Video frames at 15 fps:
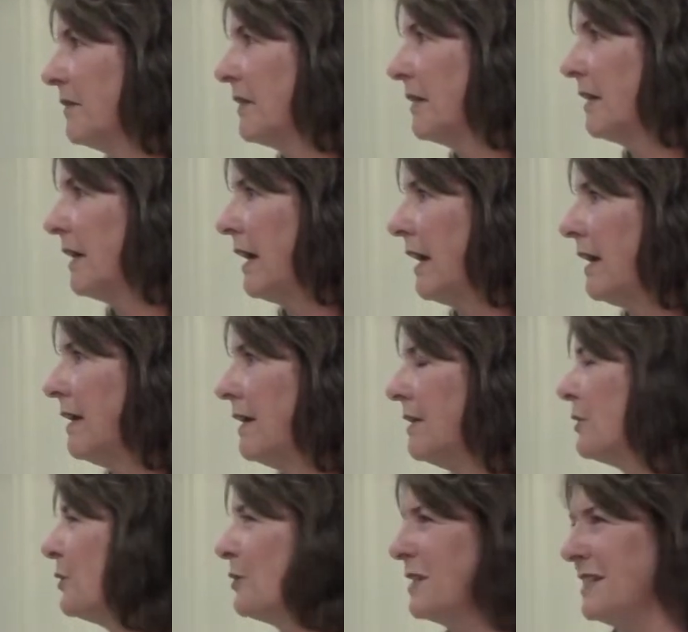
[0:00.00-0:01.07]
Okay. You
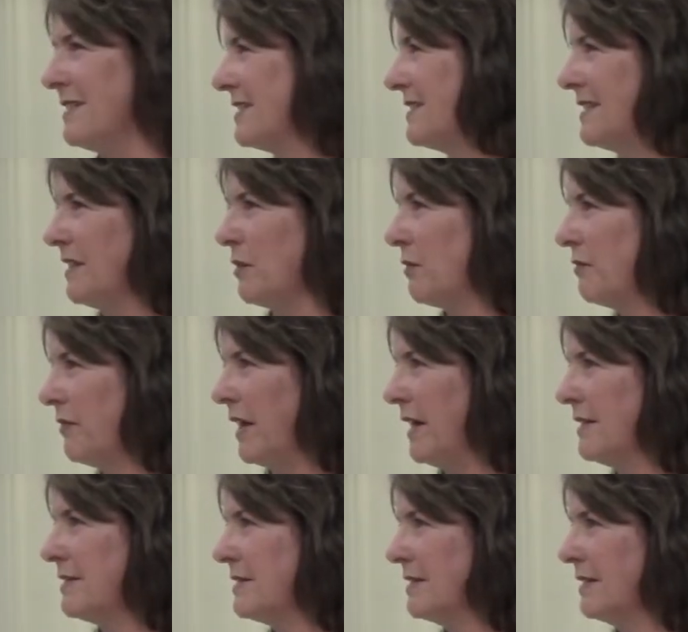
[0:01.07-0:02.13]
don't need to see their face.